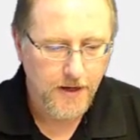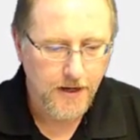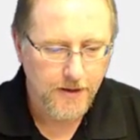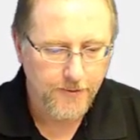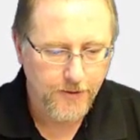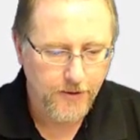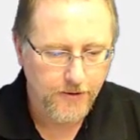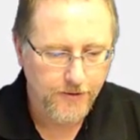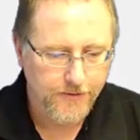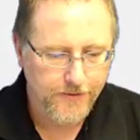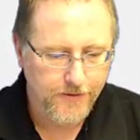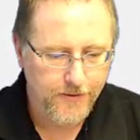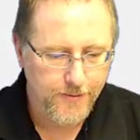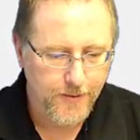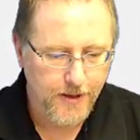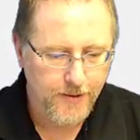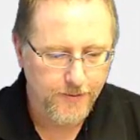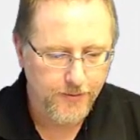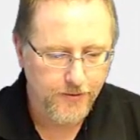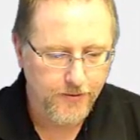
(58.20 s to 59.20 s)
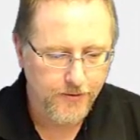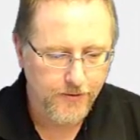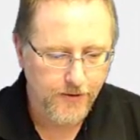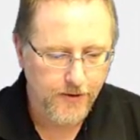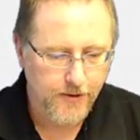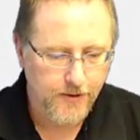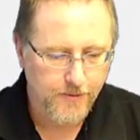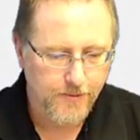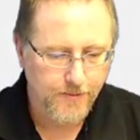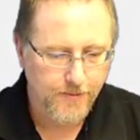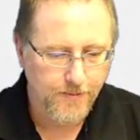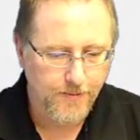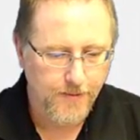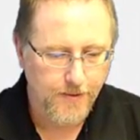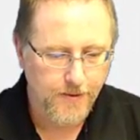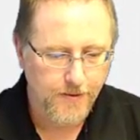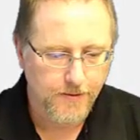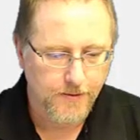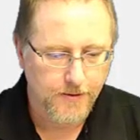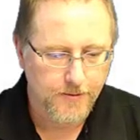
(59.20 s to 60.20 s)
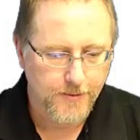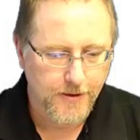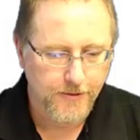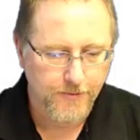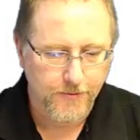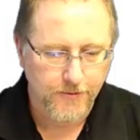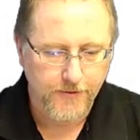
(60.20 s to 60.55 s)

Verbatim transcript: Now we go to the main program, the main